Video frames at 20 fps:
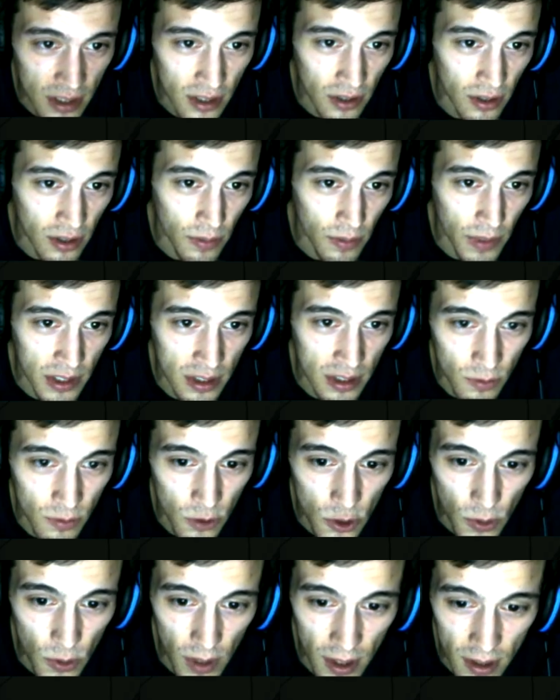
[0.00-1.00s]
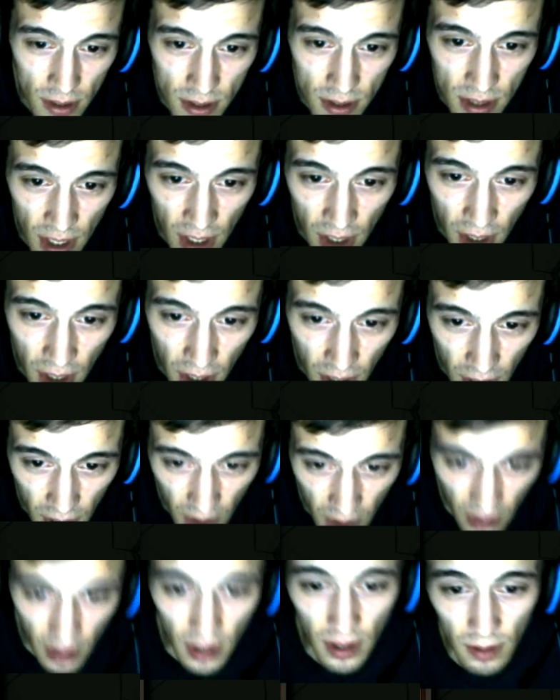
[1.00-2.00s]
I got a message from Sweden saying,
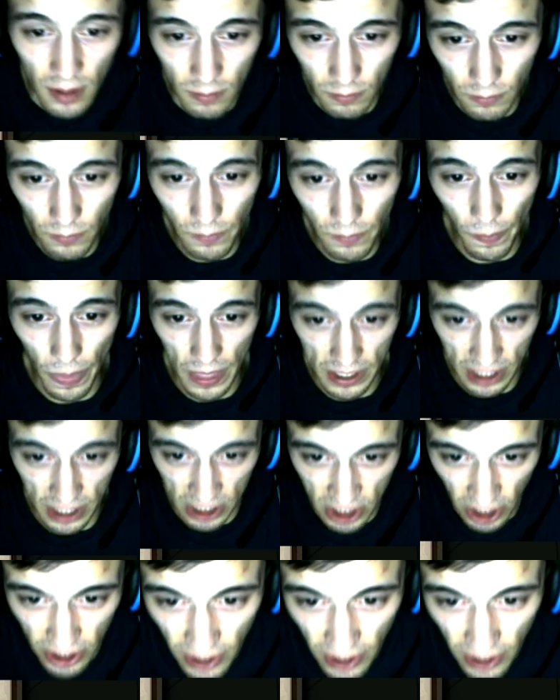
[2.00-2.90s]
just so you